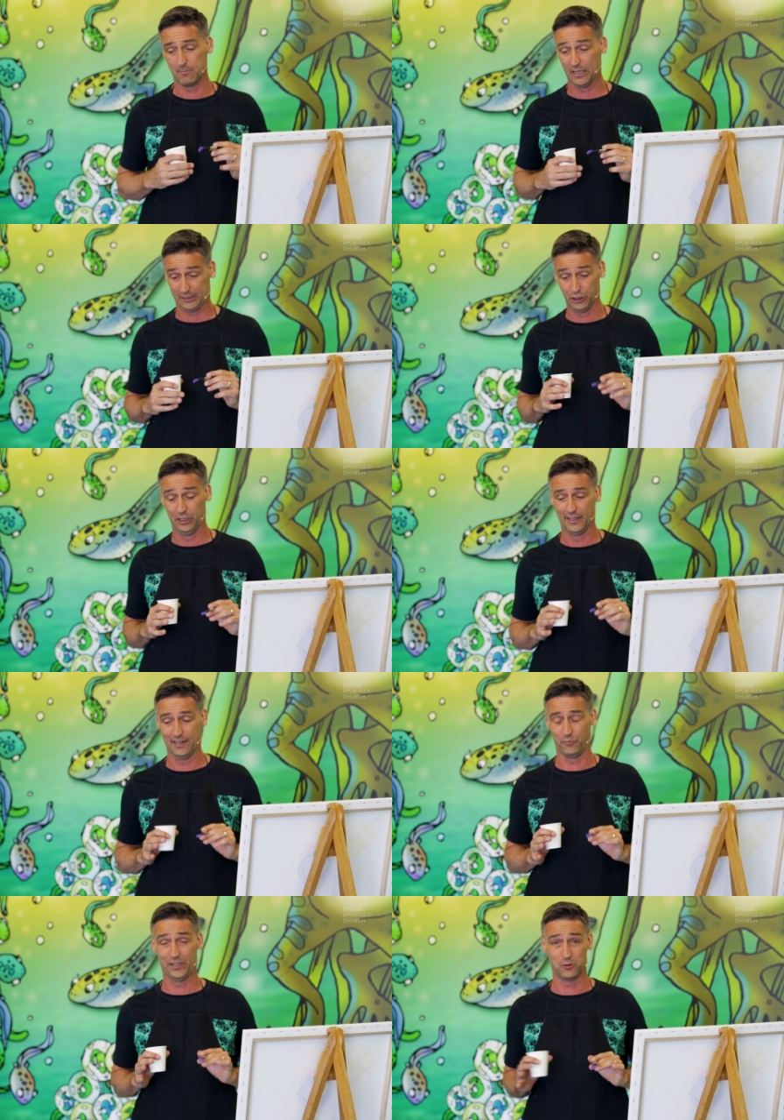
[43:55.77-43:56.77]
I'm like, good, I
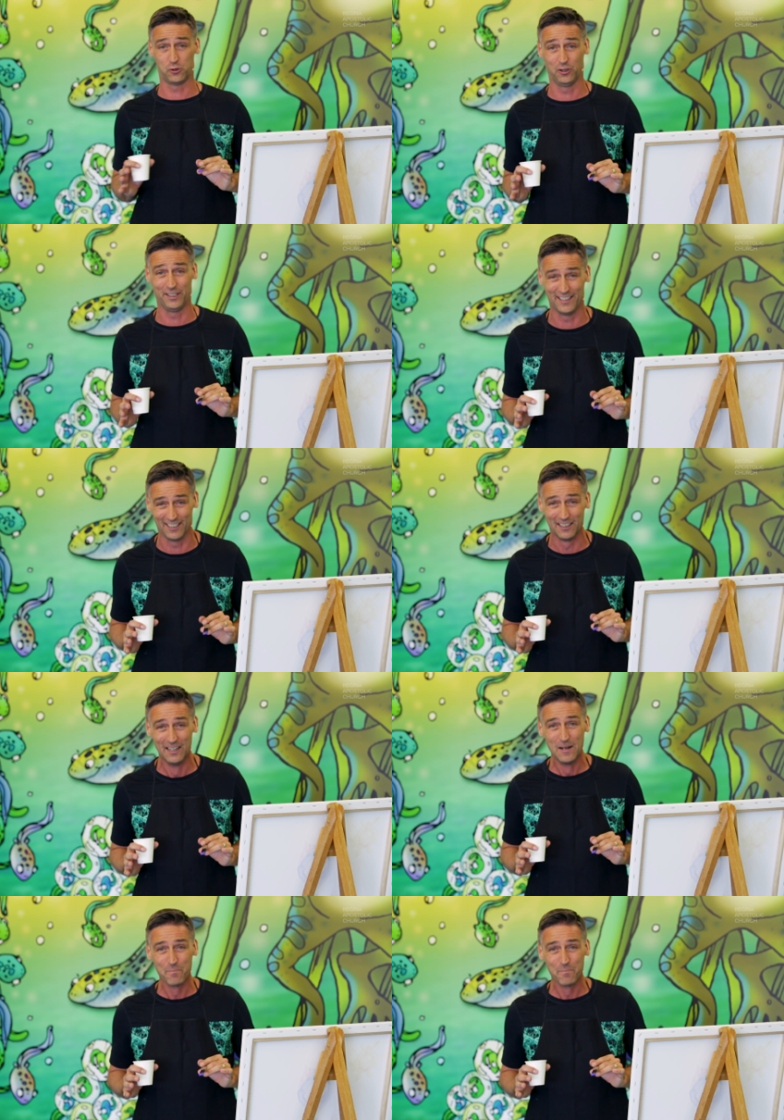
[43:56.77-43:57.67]
don't think you should either.